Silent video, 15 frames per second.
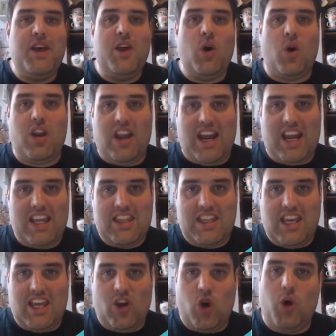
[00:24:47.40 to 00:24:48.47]
Unlike
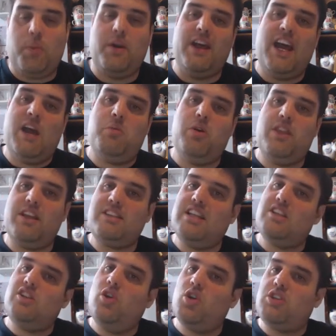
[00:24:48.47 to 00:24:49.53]
the OpenAI one that
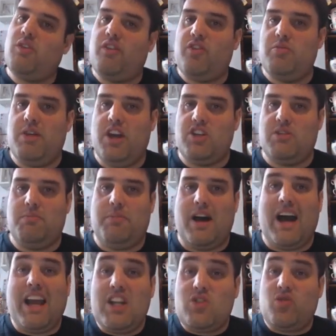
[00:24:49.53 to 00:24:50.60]
sends loads of information
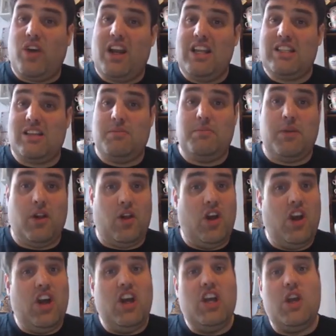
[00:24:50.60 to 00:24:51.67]
back, it's really simple.
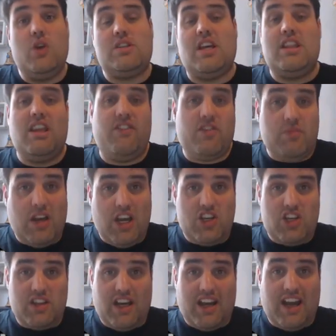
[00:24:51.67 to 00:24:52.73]
You send the
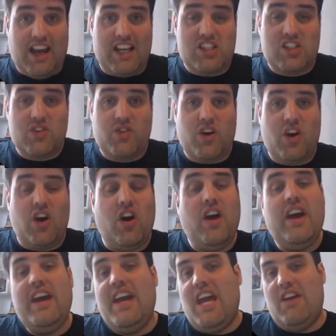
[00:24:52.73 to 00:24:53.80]
information that it asks for,
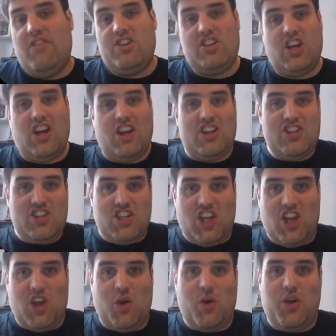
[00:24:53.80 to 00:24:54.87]
it returns
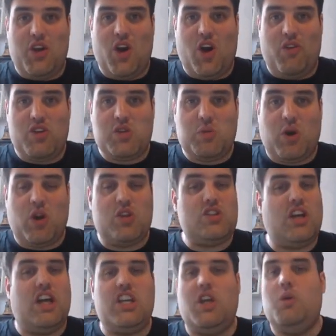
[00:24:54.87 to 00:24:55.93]
you your response,
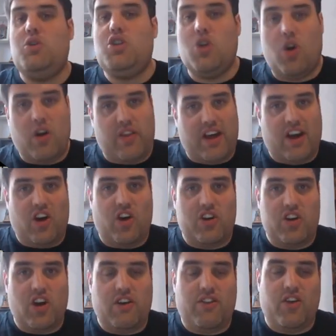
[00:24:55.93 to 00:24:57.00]
and you show that on
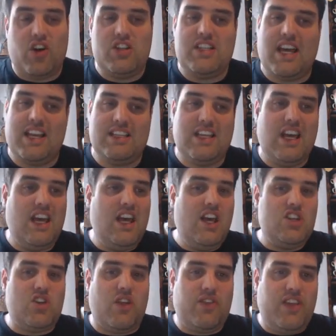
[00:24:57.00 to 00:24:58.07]
your front end.
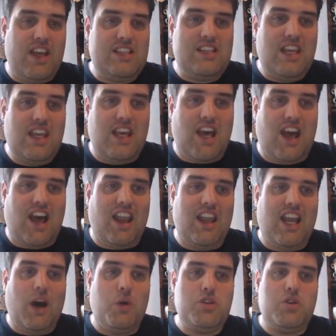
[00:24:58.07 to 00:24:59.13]
So this here
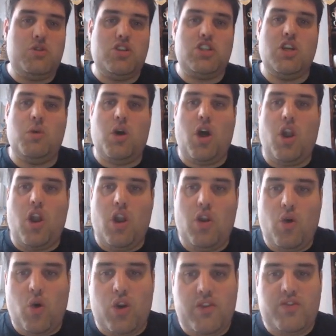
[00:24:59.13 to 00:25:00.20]
allows you to do a
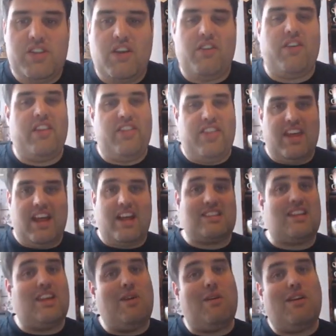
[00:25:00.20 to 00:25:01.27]
lot of different things
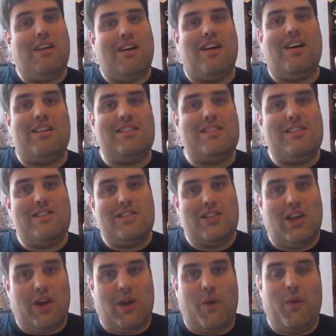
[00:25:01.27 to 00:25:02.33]
that you can't
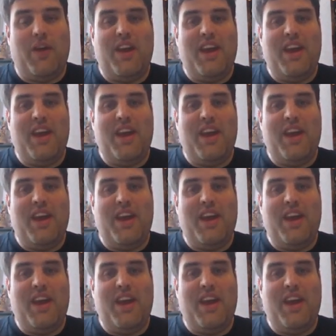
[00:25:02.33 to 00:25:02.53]
do